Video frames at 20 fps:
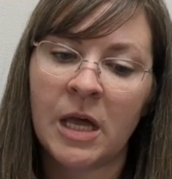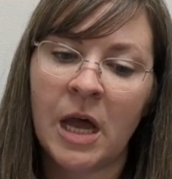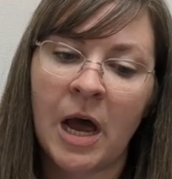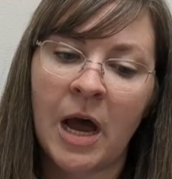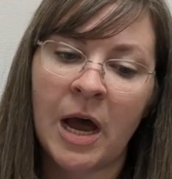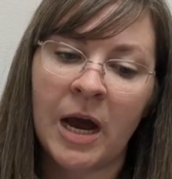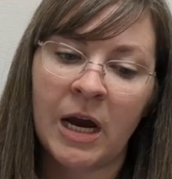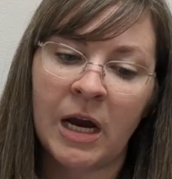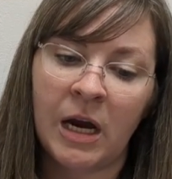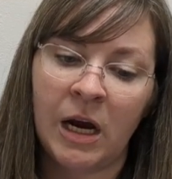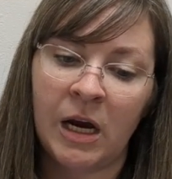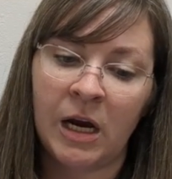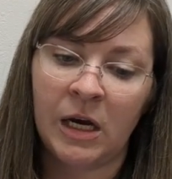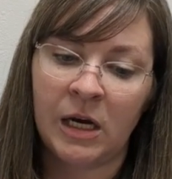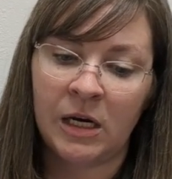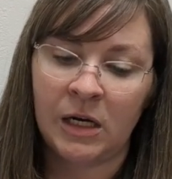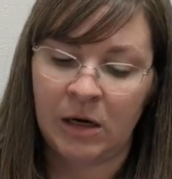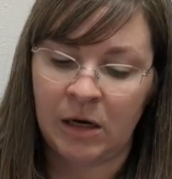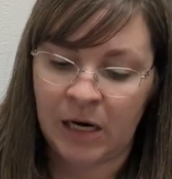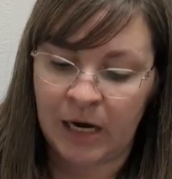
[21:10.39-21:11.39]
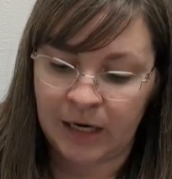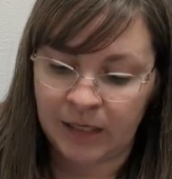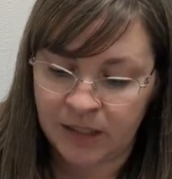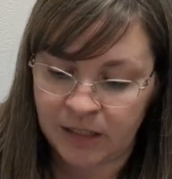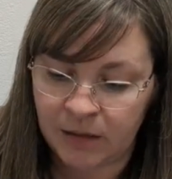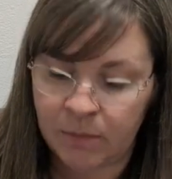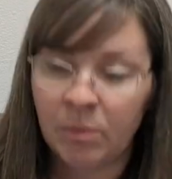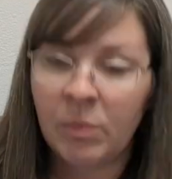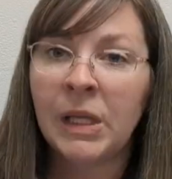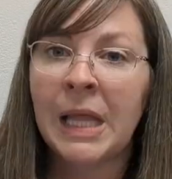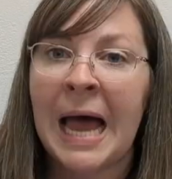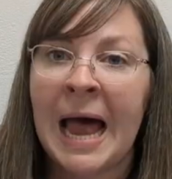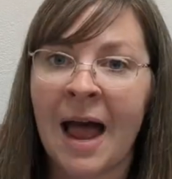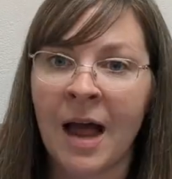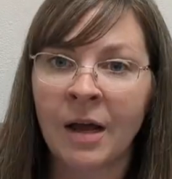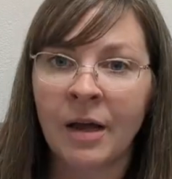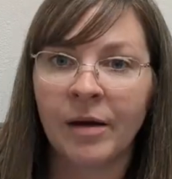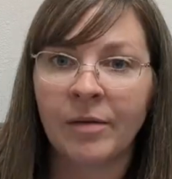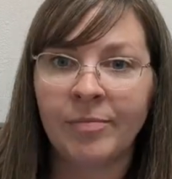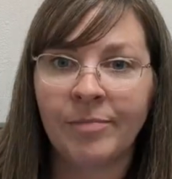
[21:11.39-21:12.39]
I, I did
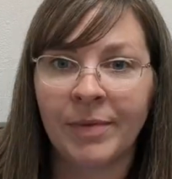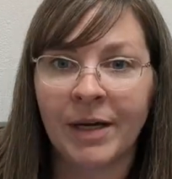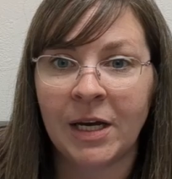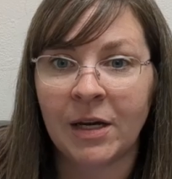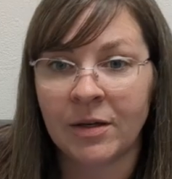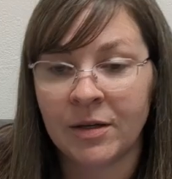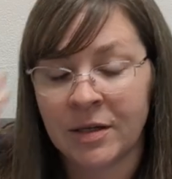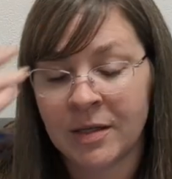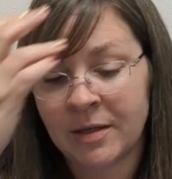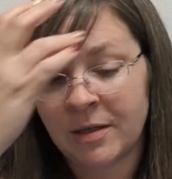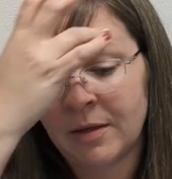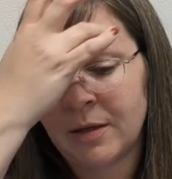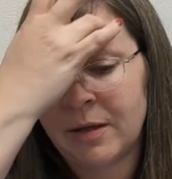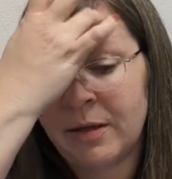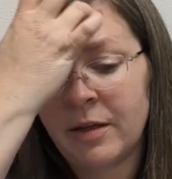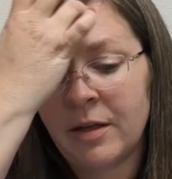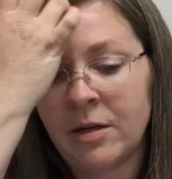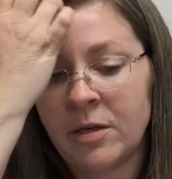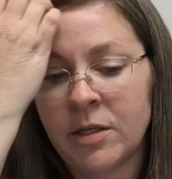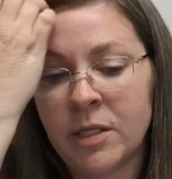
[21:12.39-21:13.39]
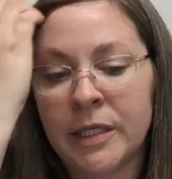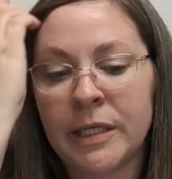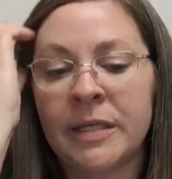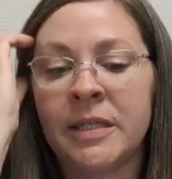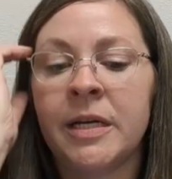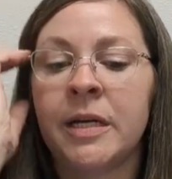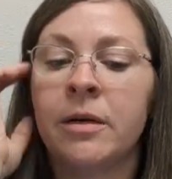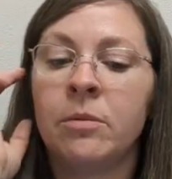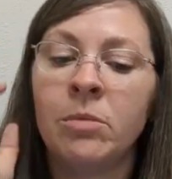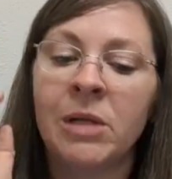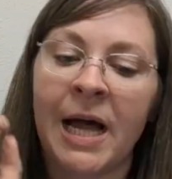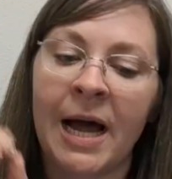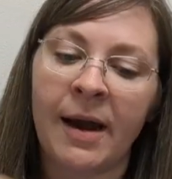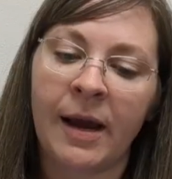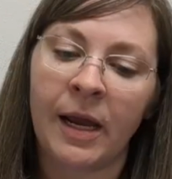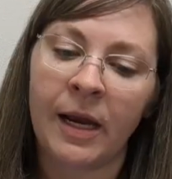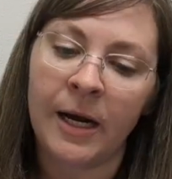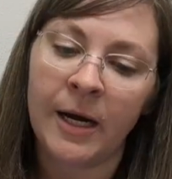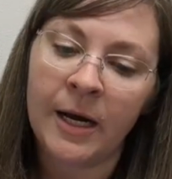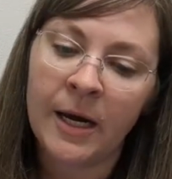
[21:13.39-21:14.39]
black because there's a ton of
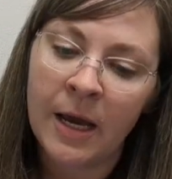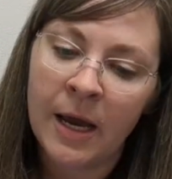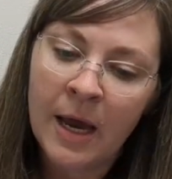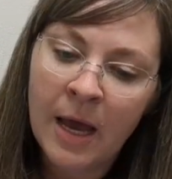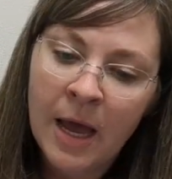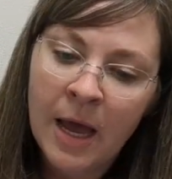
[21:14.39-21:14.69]
black in it.